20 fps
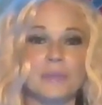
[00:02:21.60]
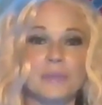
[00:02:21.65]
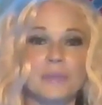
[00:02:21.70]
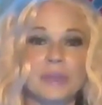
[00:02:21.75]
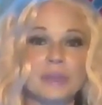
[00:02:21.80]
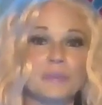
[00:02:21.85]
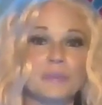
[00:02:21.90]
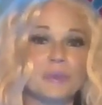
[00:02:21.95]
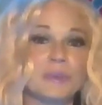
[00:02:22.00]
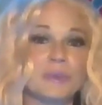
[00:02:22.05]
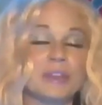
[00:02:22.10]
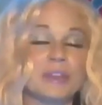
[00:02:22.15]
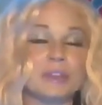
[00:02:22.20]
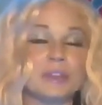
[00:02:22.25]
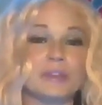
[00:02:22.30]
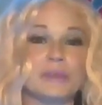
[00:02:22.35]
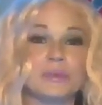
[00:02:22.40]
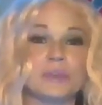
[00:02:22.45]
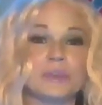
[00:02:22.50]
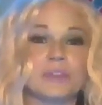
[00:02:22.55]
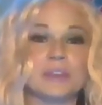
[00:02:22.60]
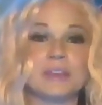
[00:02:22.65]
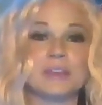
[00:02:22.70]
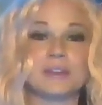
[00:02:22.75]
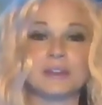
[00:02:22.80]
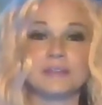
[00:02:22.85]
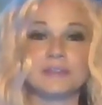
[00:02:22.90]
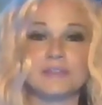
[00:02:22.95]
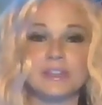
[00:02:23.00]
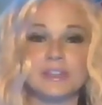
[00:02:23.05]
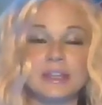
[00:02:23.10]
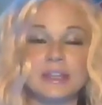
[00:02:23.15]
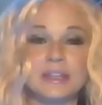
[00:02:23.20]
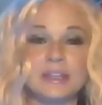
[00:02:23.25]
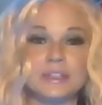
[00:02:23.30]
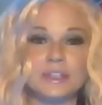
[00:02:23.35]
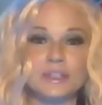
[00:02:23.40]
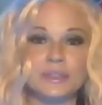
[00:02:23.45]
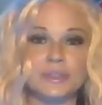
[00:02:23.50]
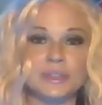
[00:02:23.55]
people that you would think of in
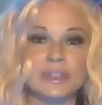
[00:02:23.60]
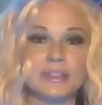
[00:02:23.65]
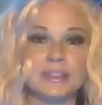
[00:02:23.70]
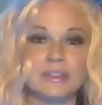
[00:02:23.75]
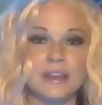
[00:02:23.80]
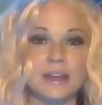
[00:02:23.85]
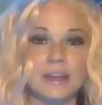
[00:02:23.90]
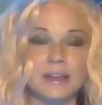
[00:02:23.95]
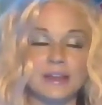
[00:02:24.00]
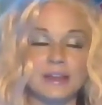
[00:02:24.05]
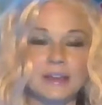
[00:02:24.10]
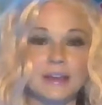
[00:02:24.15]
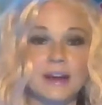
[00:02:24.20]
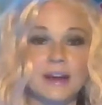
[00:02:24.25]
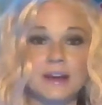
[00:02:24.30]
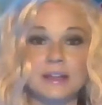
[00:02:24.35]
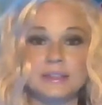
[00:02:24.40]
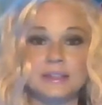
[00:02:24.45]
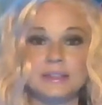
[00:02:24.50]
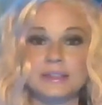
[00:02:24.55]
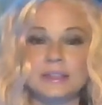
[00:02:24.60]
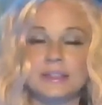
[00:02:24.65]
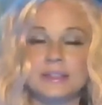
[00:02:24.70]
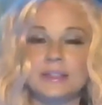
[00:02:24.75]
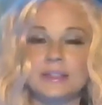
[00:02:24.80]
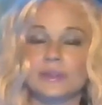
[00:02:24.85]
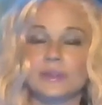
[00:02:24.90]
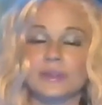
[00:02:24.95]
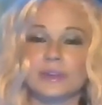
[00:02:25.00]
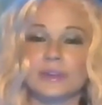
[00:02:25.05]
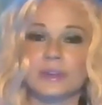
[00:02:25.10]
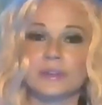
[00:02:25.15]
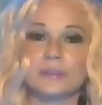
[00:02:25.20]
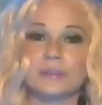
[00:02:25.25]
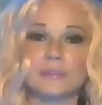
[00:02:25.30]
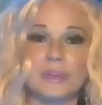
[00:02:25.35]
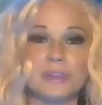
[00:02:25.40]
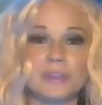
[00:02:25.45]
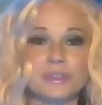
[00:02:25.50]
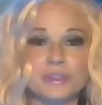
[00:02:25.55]
history like Gandhi or
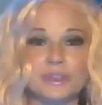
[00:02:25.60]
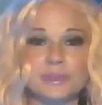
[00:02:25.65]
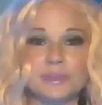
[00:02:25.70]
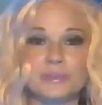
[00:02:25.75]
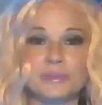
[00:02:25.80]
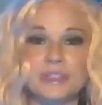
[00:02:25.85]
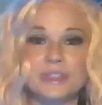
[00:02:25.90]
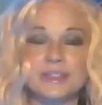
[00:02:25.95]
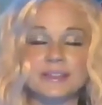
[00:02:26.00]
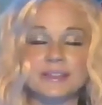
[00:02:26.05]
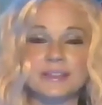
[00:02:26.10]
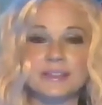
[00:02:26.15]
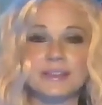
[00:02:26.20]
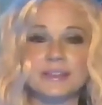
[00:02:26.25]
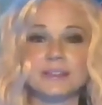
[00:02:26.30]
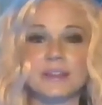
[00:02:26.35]
Mother Teresa.